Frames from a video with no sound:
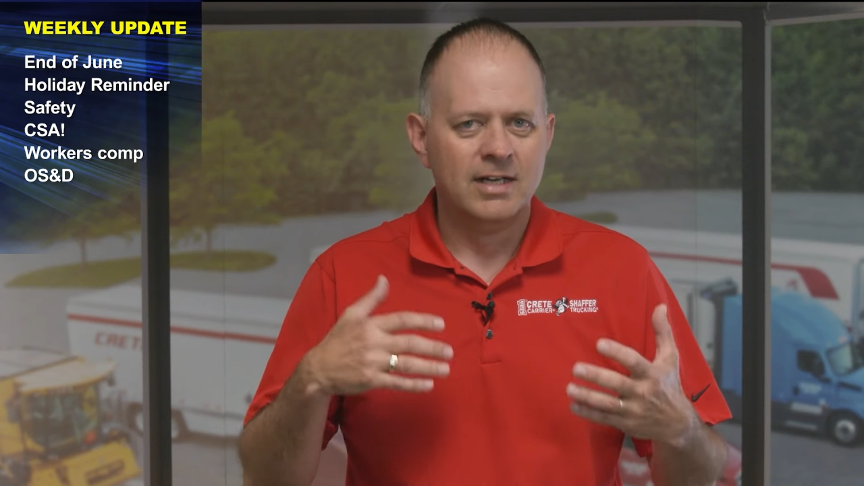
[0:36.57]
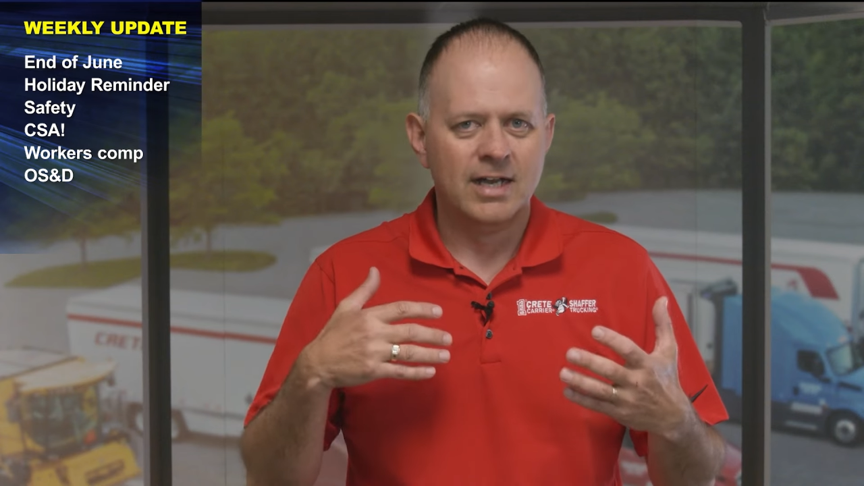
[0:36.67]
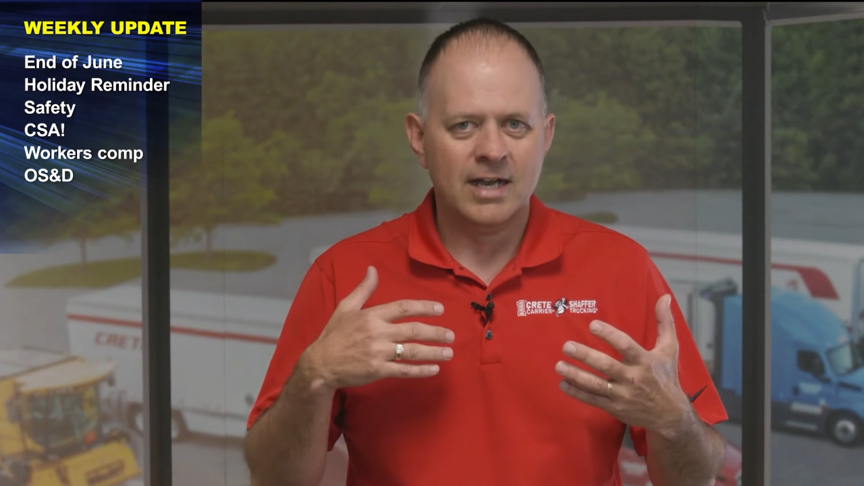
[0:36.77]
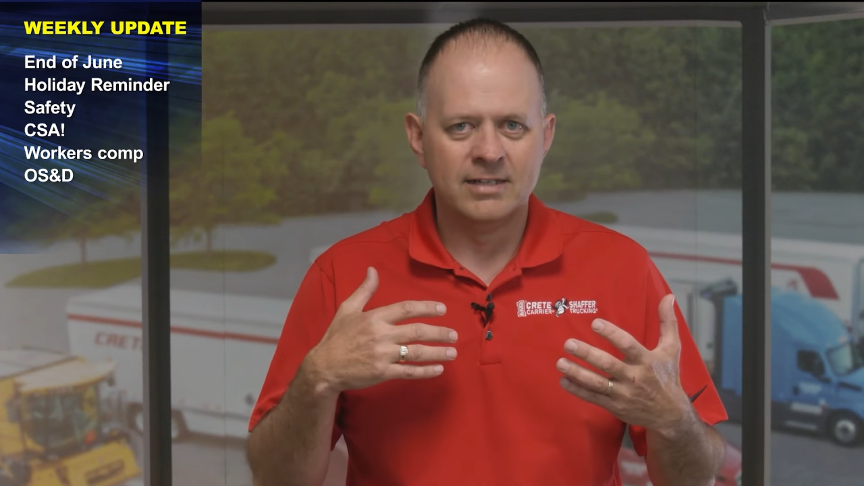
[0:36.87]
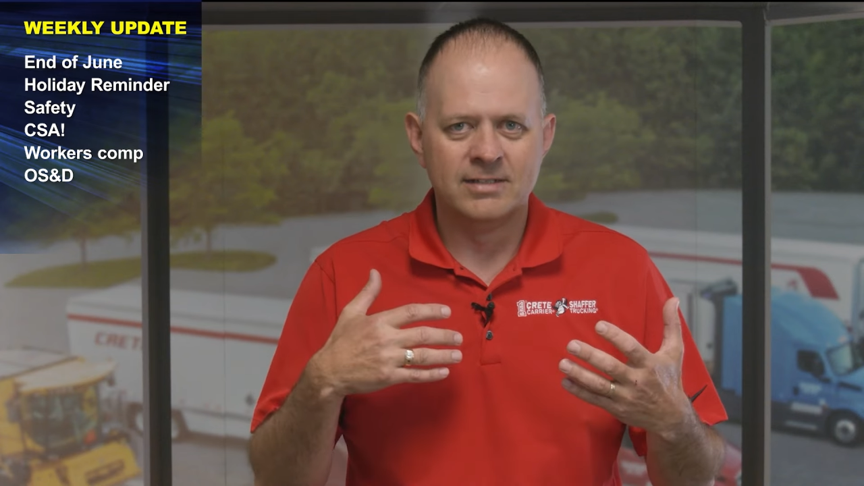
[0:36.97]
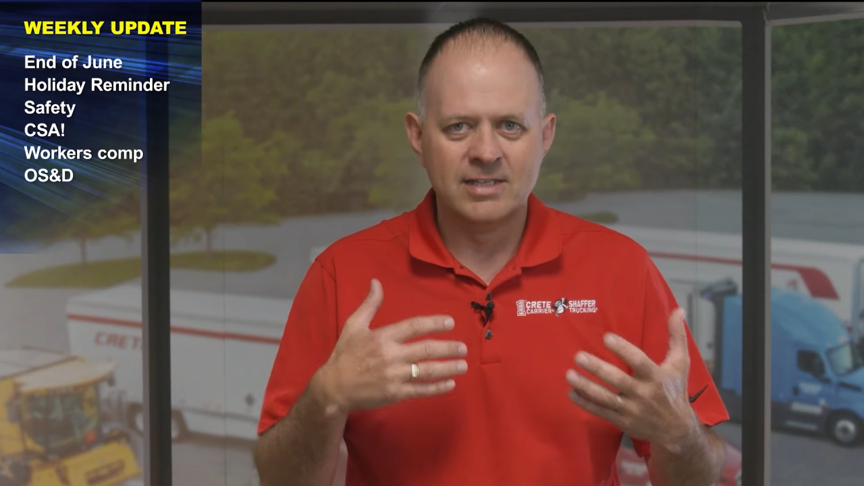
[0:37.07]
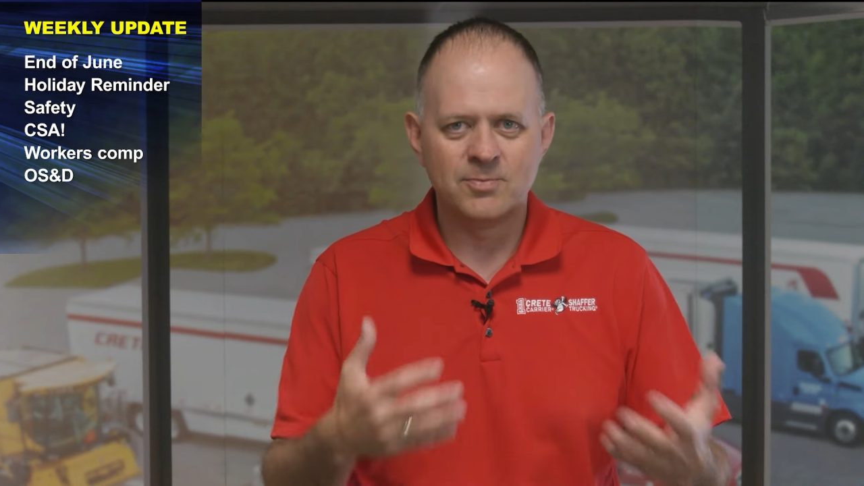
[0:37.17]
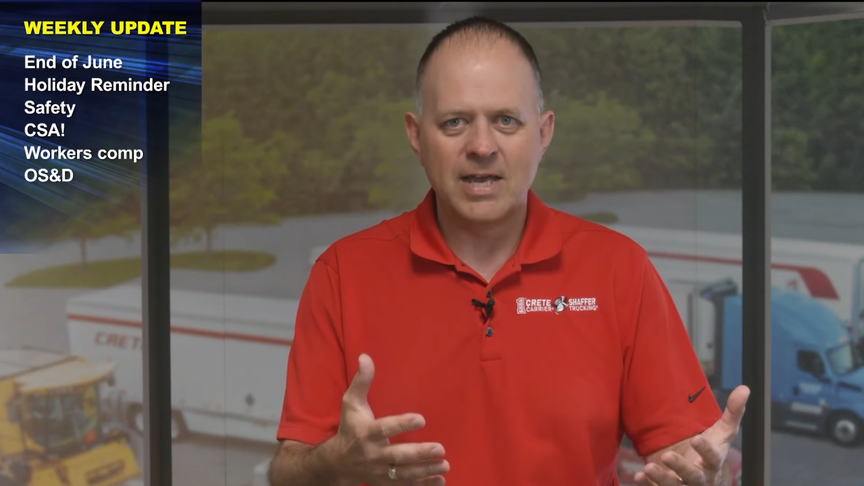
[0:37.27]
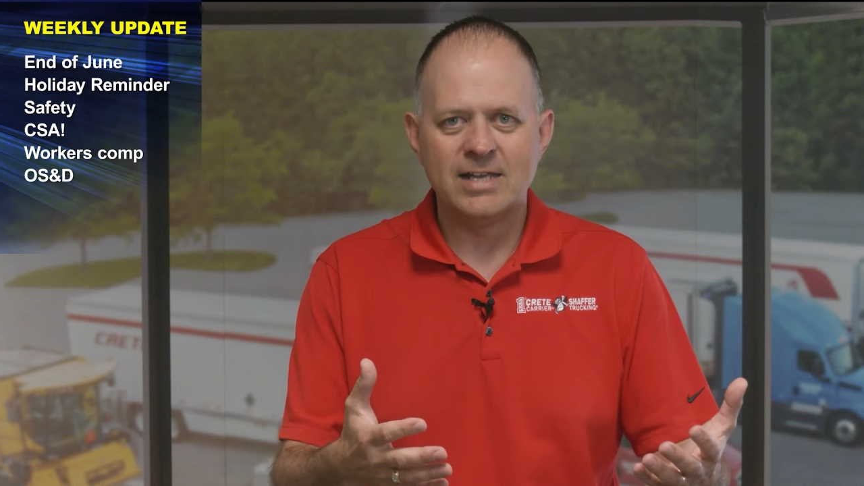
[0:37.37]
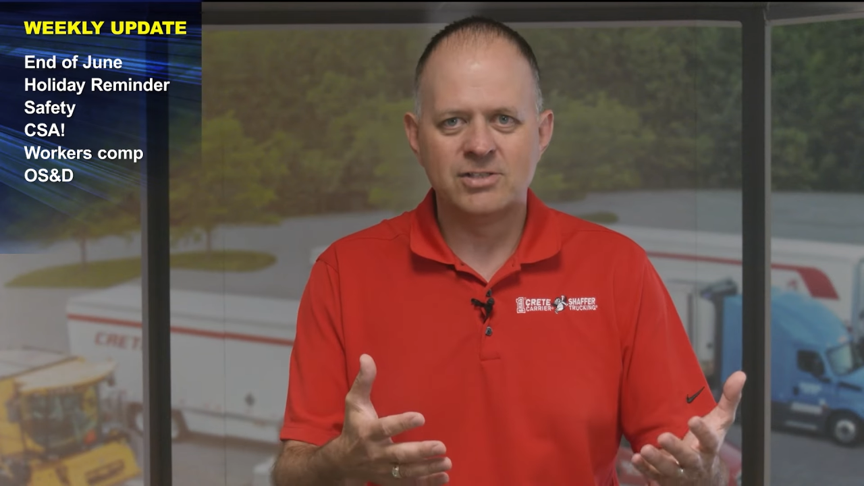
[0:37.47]
uh,
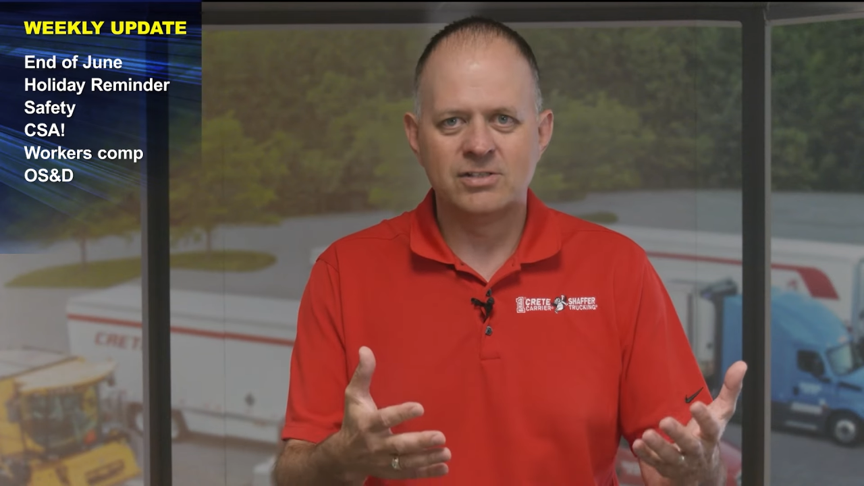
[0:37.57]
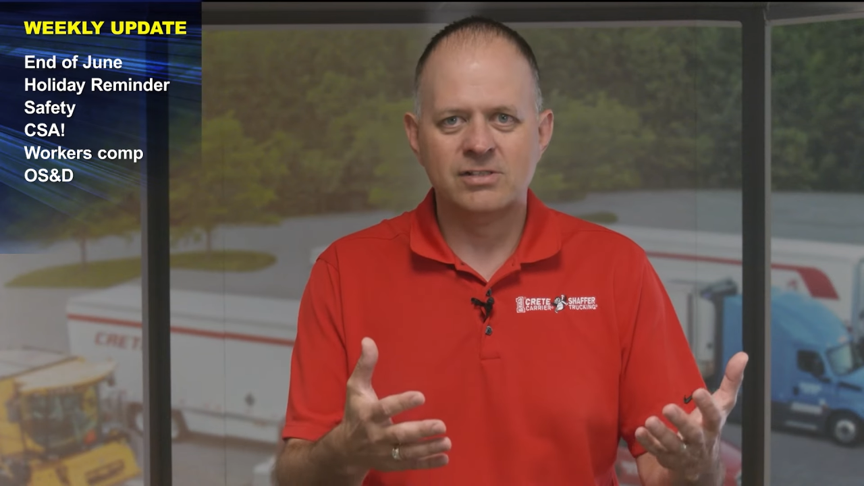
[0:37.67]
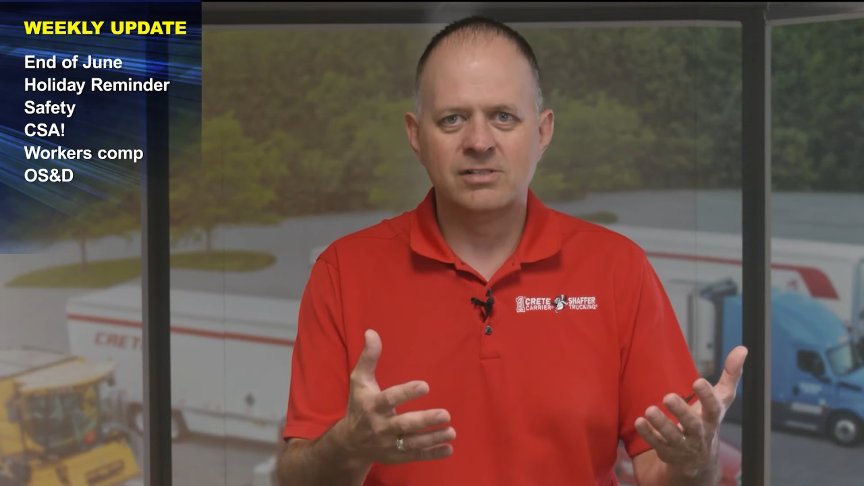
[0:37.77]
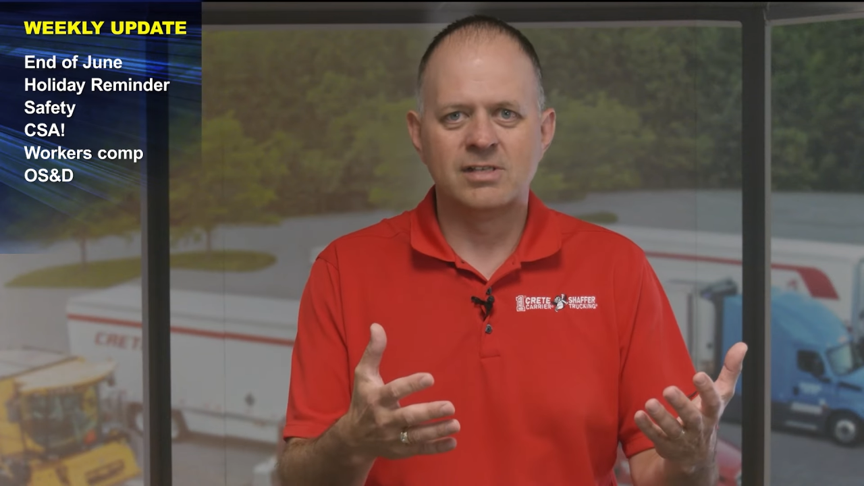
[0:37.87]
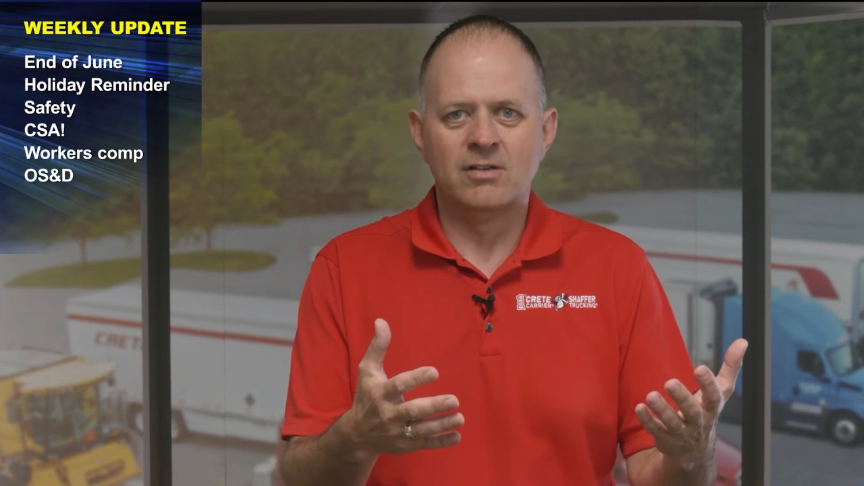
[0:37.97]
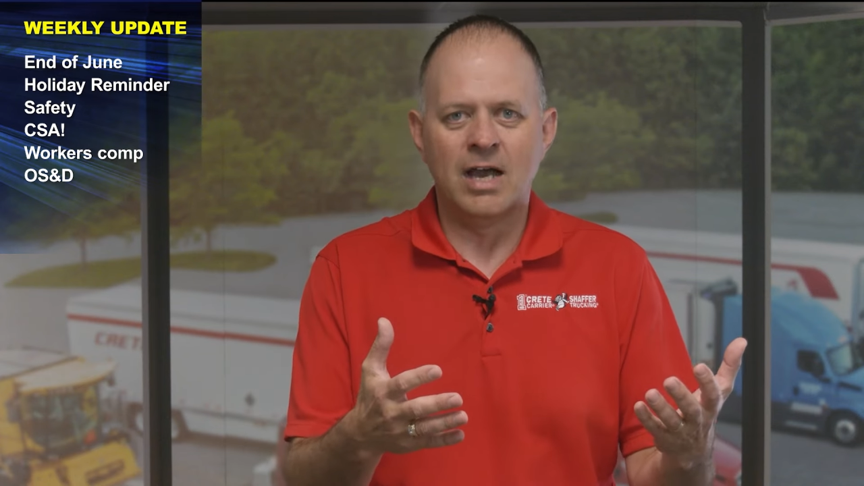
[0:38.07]
dispatchers,